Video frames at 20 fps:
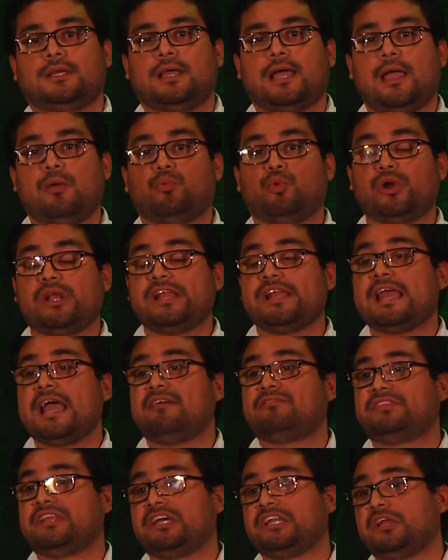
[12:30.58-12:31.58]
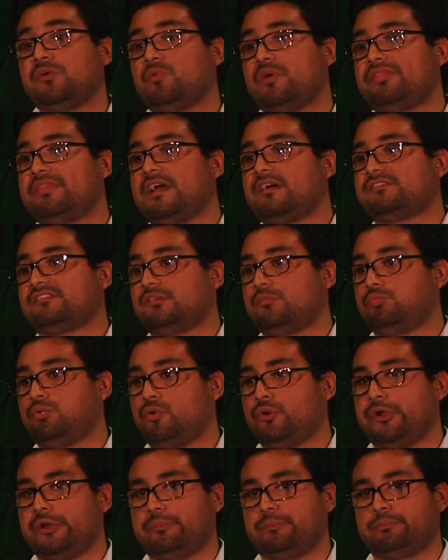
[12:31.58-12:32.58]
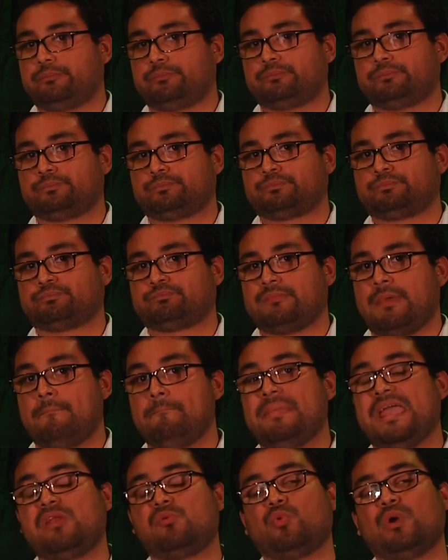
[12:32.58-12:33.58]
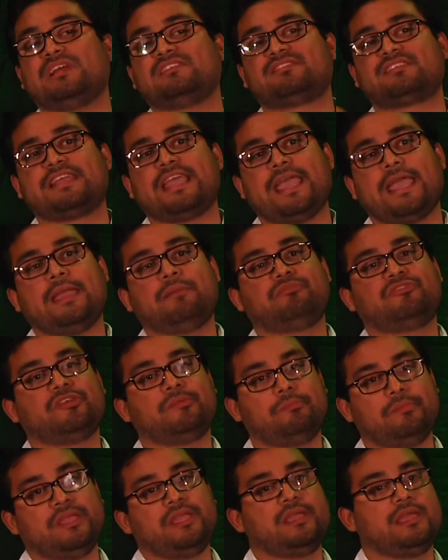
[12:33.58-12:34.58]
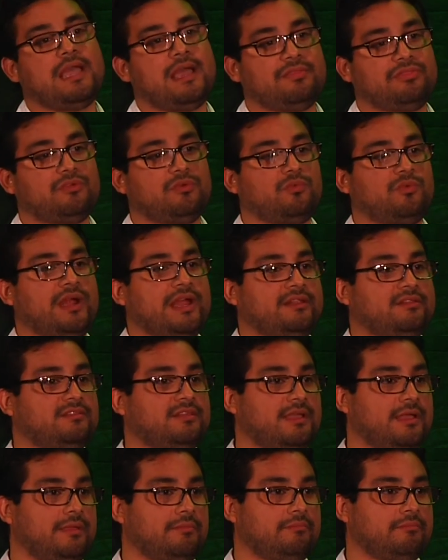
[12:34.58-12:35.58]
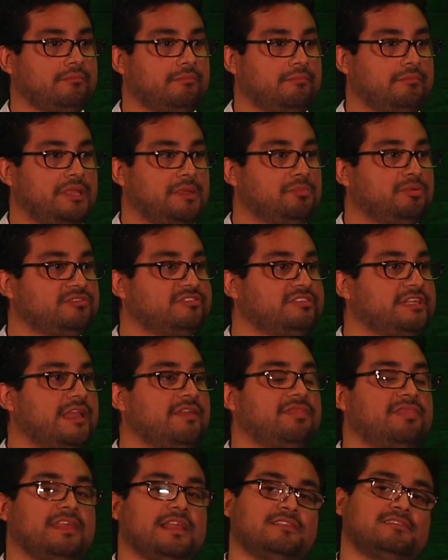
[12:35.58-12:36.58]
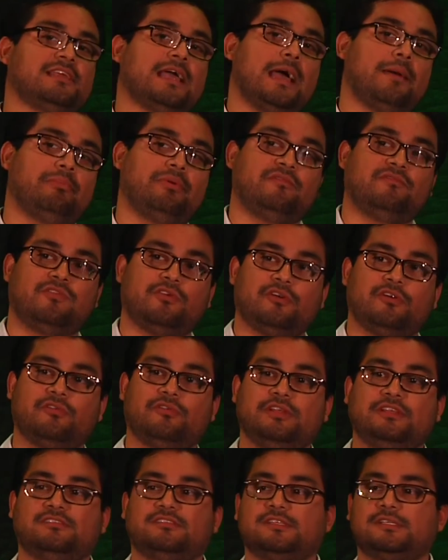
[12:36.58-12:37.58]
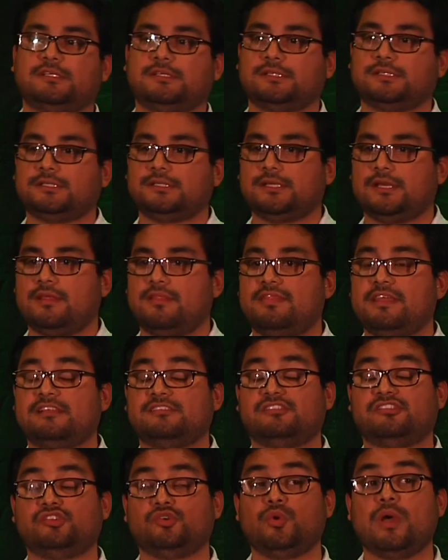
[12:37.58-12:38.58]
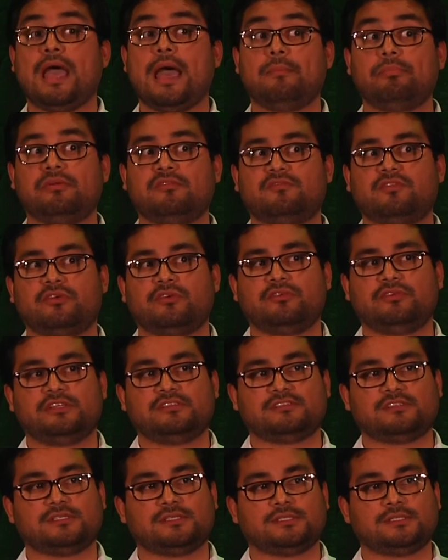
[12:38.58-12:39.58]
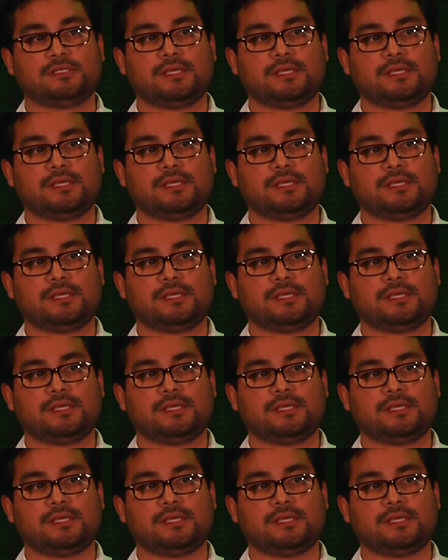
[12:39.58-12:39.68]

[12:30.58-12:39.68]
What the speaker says: I wouldn't have done it without support. Midwest came to me at the right time. People say things happen for a reason. Things do happen for a reason.